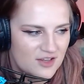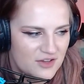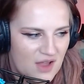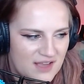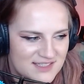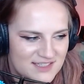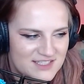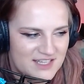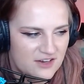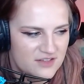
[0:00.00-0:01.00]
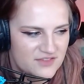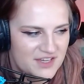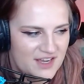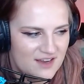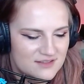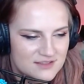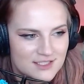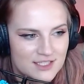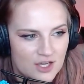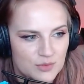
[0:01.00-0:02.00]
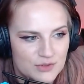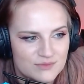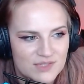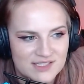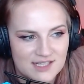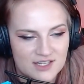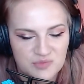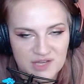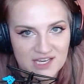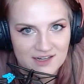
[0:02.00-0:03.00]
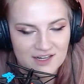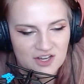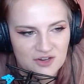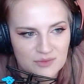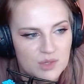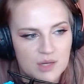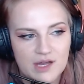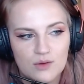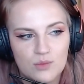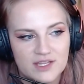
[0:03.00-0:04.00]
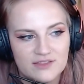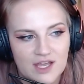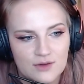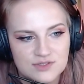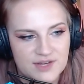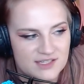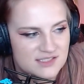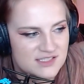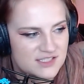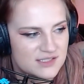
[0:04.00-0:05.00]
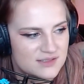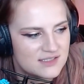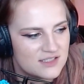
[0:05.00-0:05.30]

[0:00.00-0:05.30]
Although I see the title of it now and now I'm excited, but I didn't know about what I was reacting to.